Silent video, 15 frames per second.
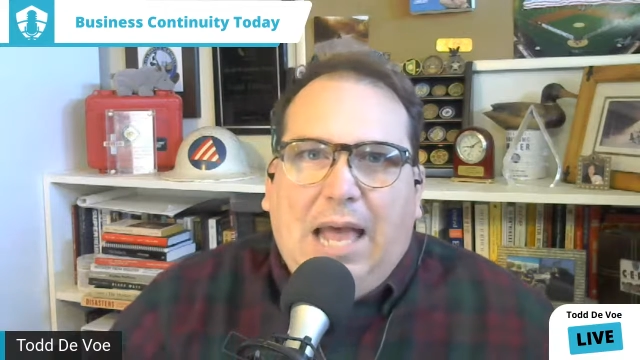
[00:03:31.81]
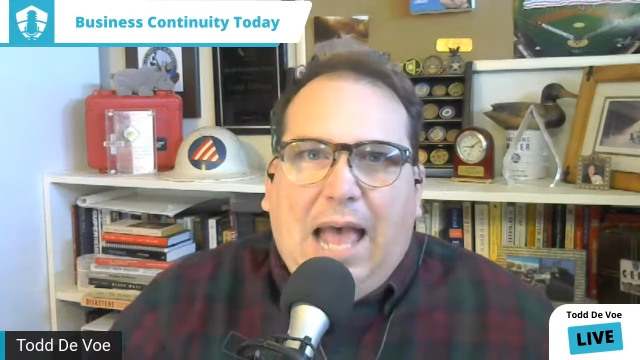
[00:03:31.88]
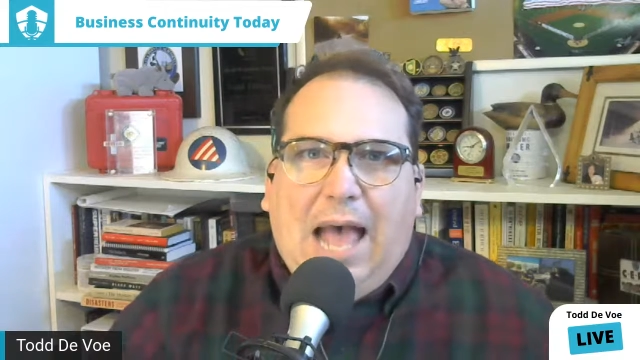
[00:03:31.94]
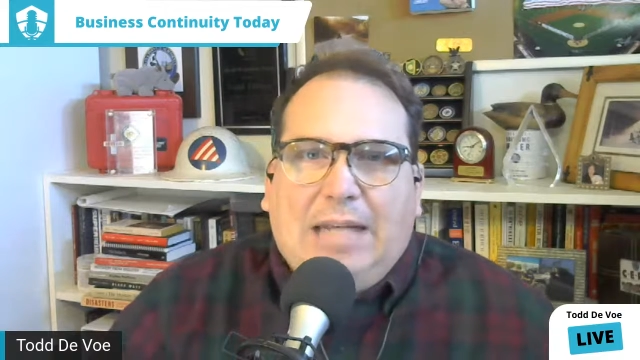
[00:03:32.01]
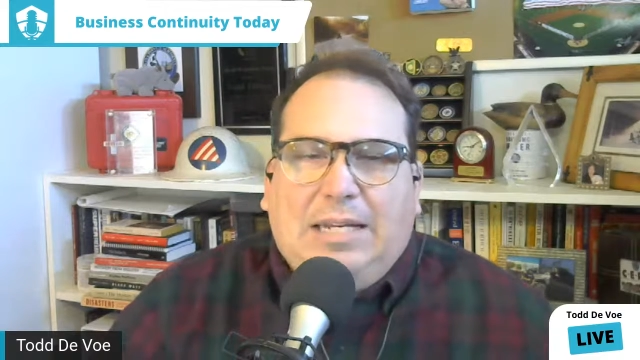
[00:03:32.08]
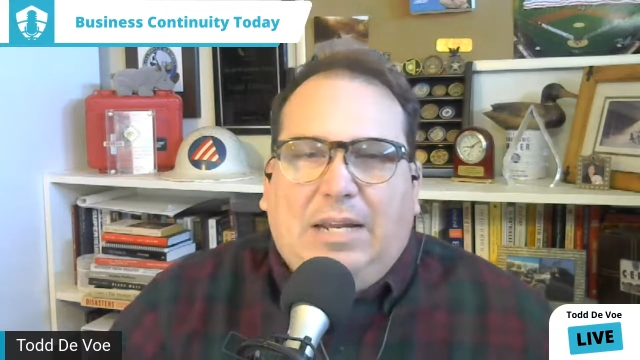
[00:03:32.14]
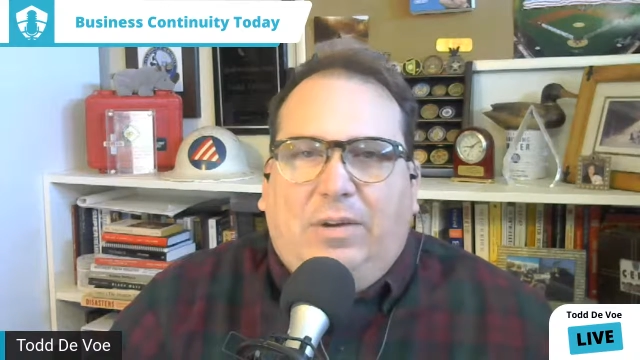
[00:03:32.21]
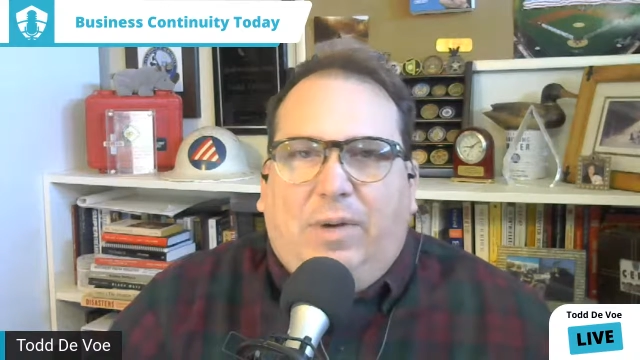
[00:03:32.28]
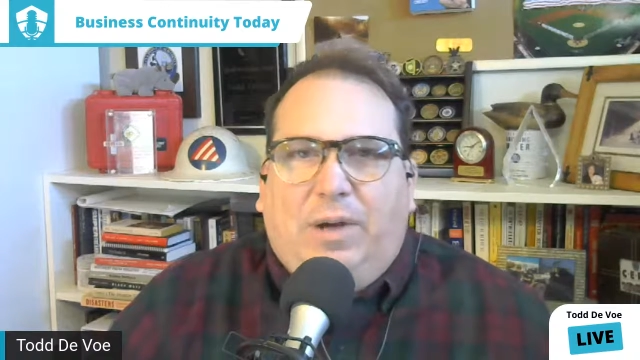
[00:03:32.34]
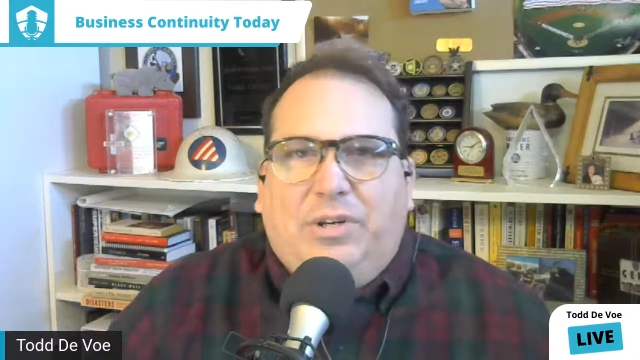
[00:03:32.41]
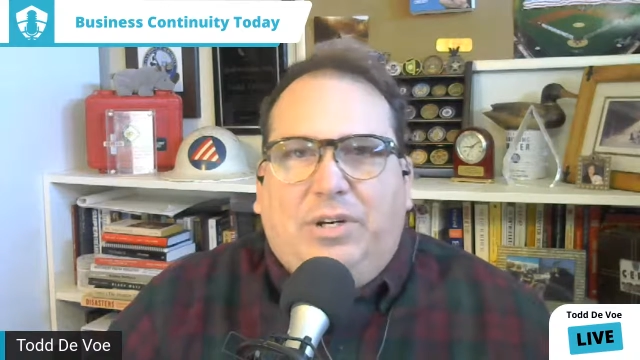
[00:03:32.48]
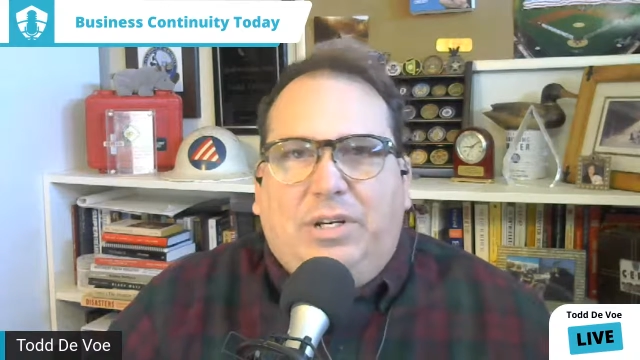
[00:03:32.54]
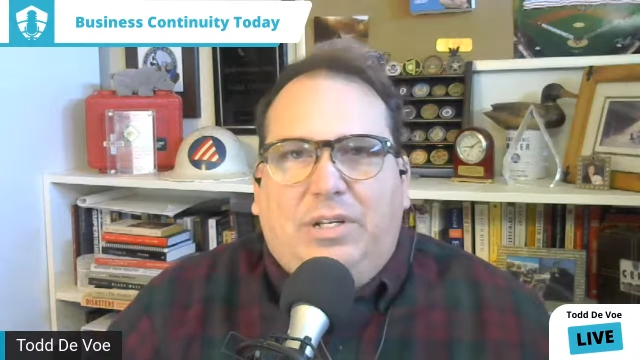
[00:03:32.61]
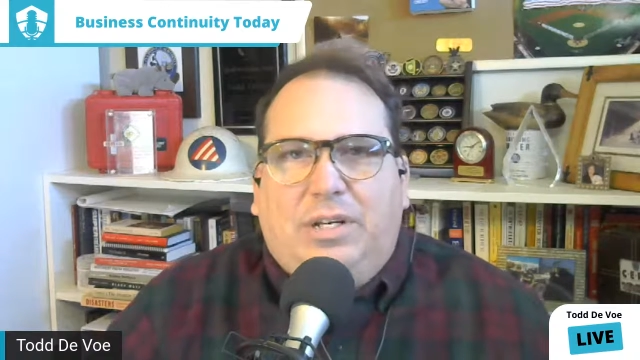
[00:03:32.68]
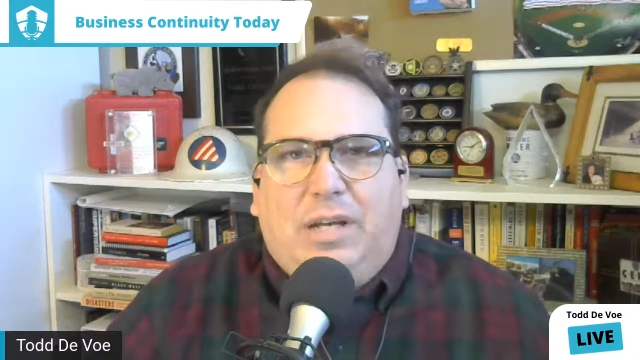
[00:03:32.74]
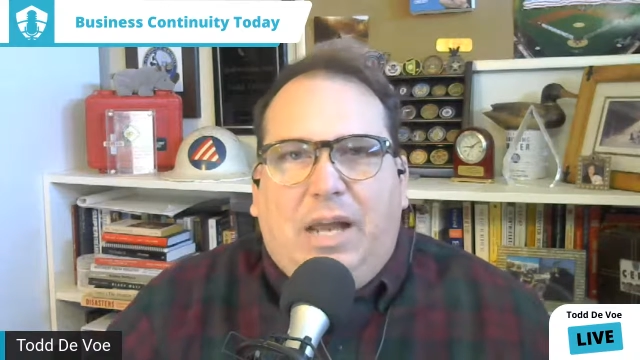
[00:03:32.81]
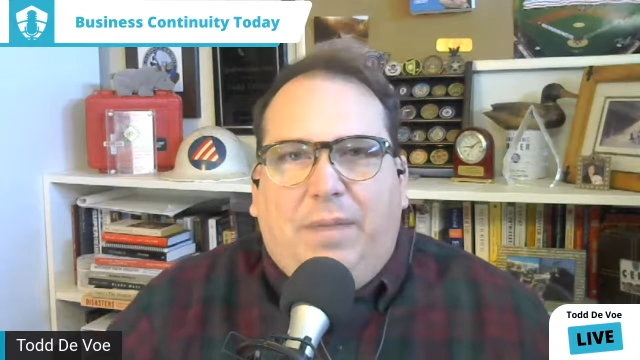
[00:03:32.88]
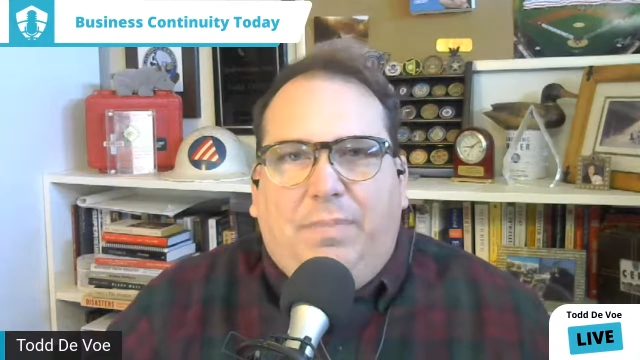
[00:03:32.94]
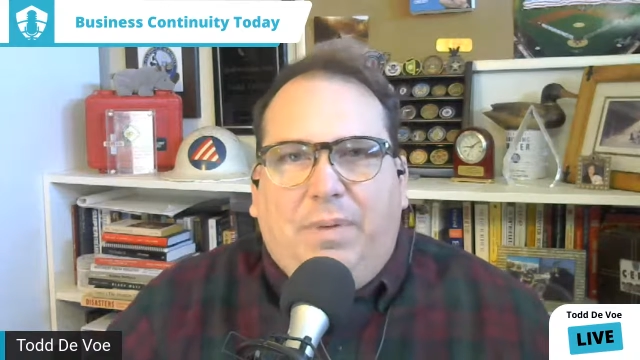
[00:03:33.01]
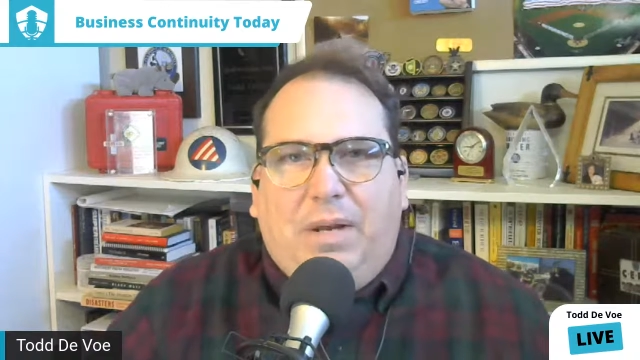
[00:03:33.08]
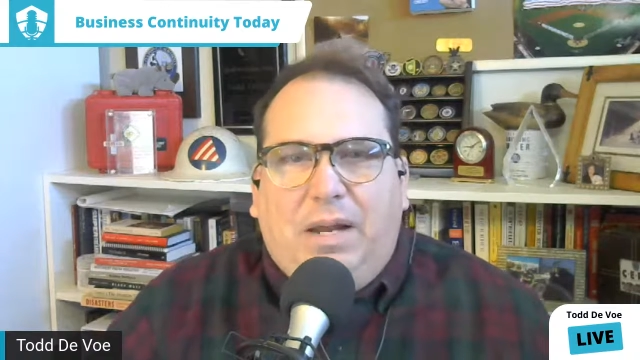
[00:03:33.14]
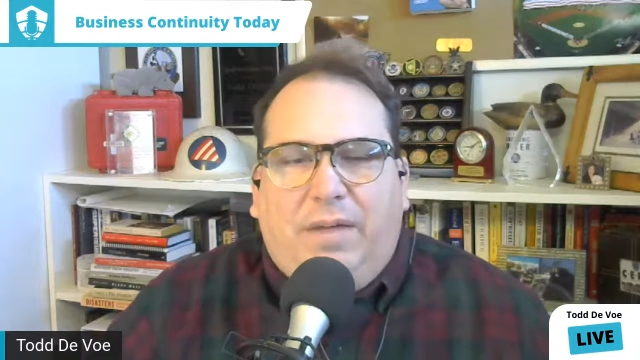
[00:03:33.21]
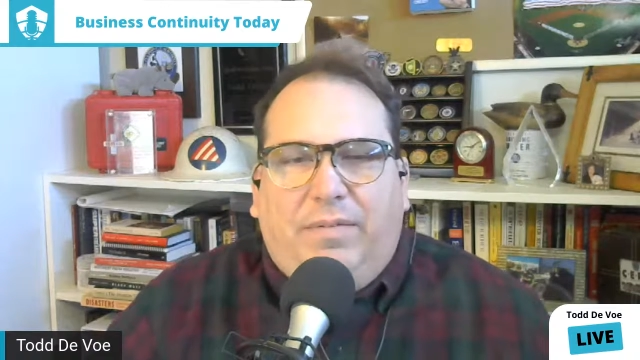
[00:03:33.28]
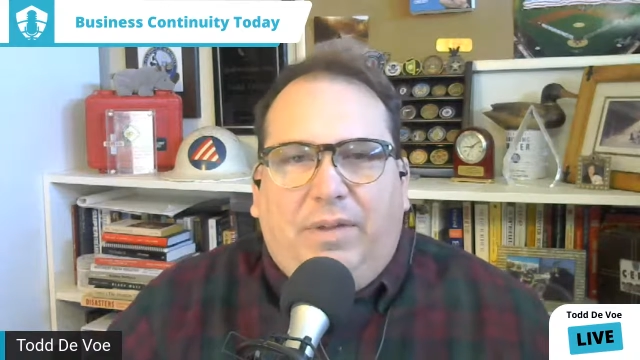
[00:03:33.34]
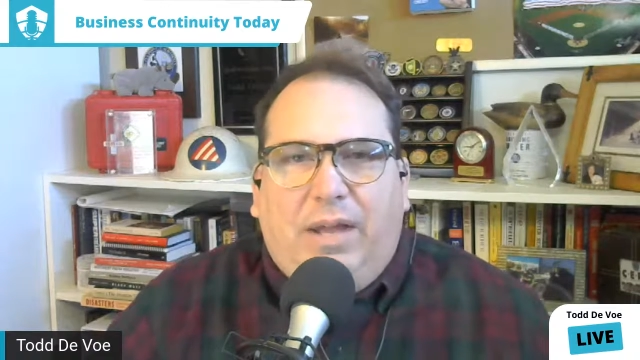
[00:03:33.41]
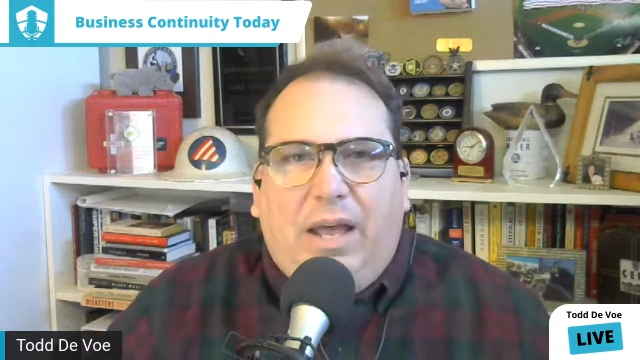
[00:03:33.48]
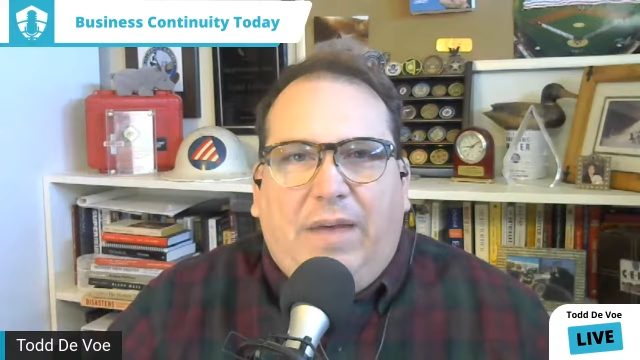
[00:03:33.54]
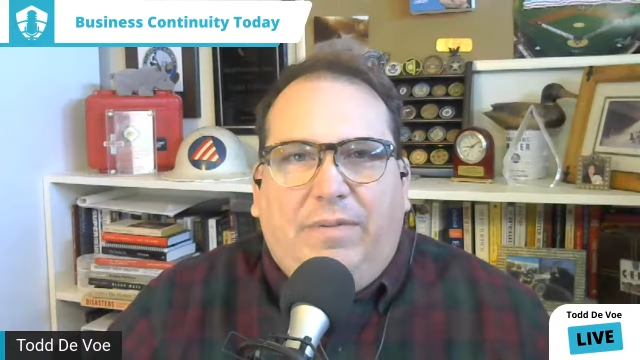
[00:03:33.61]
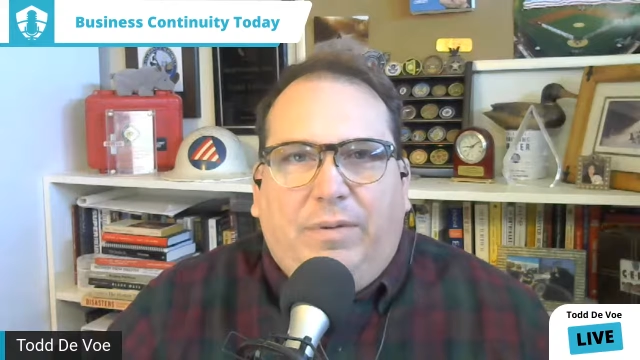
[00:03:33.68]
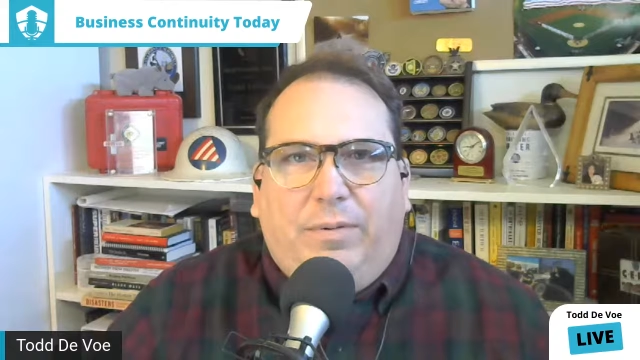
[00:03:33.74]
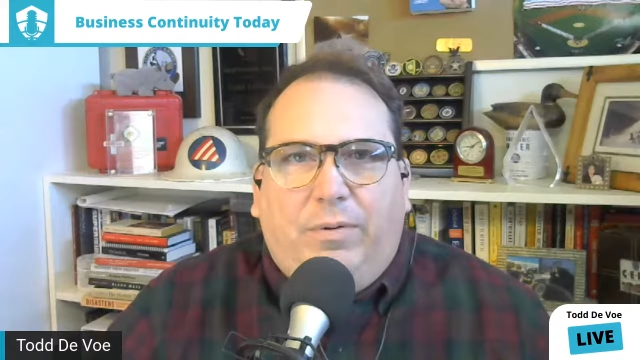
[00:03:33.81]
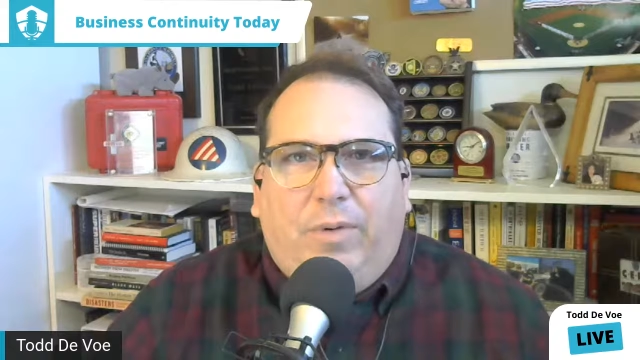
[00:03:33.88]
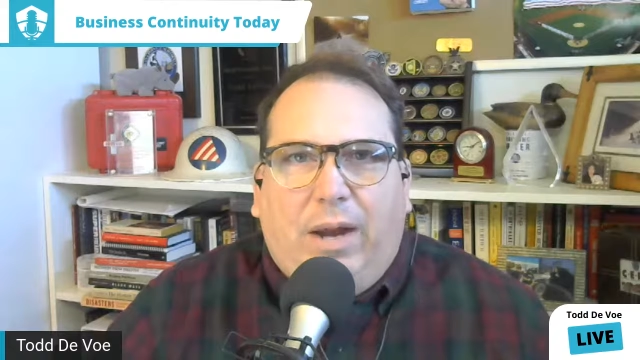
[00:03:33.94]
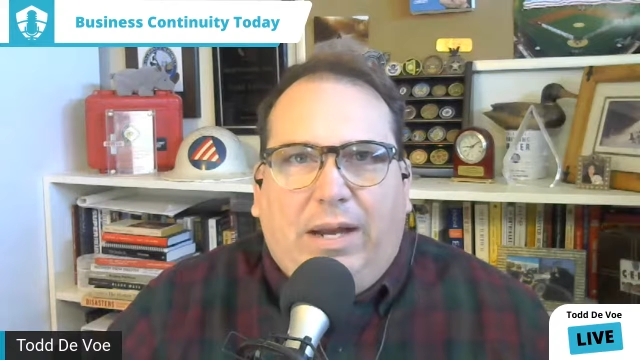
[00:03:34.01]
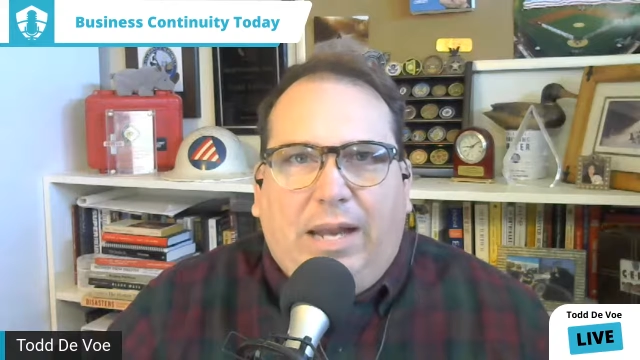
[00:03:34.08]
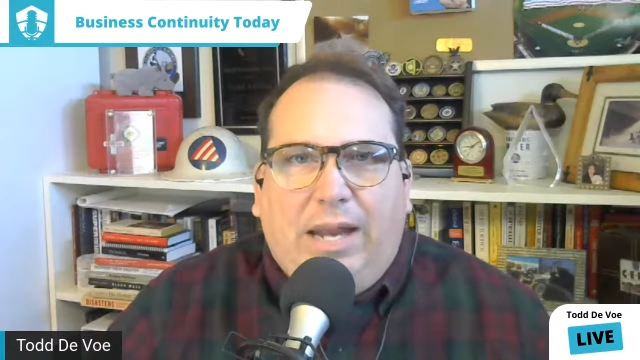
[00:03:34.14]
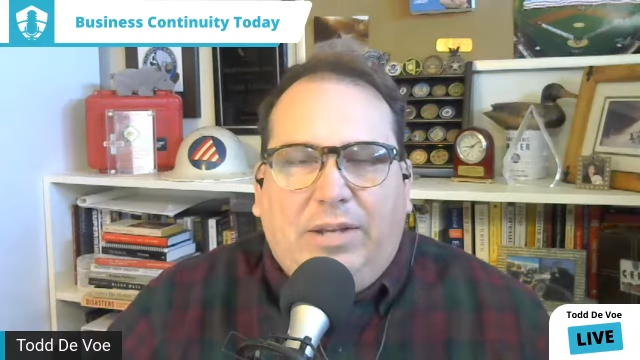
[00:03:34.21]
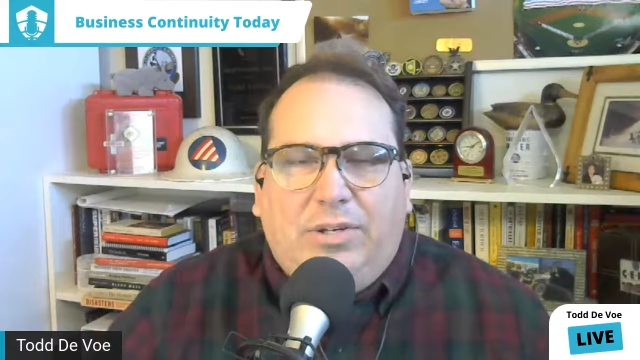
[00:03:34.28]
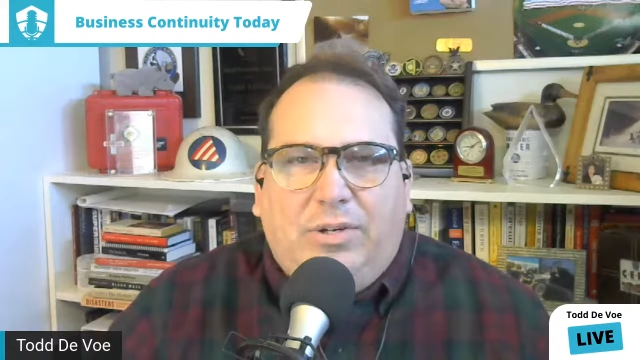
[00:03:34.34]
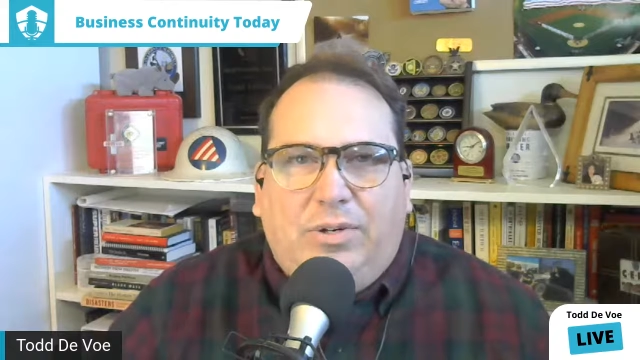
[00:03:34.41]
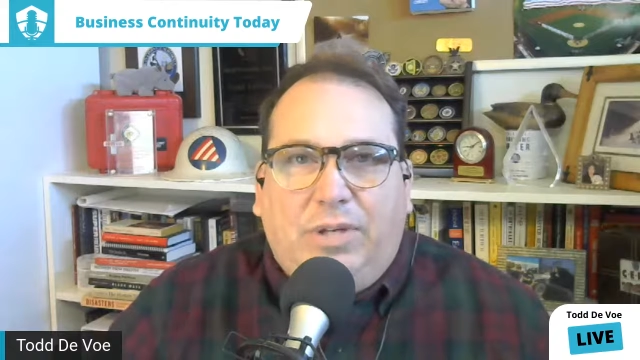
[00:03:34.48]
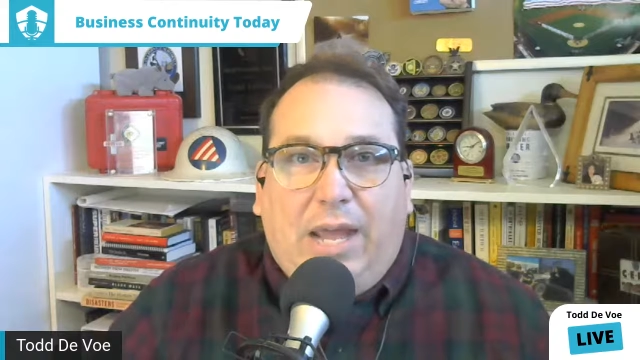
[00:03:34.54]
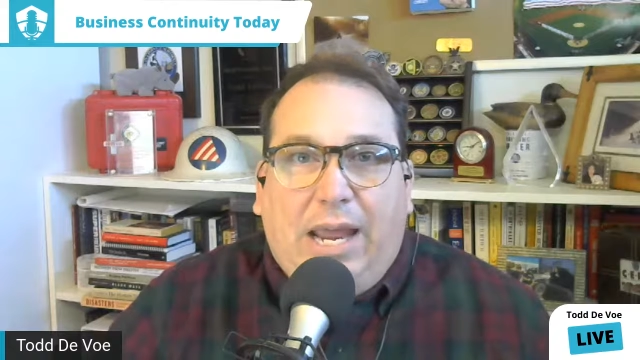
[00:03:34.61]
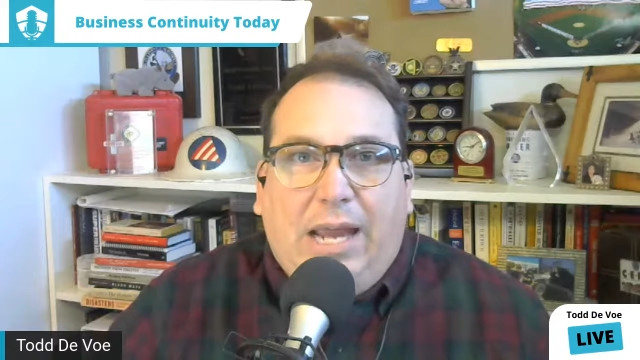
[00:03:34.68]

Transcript: asking questions and not being able to have the correct answers,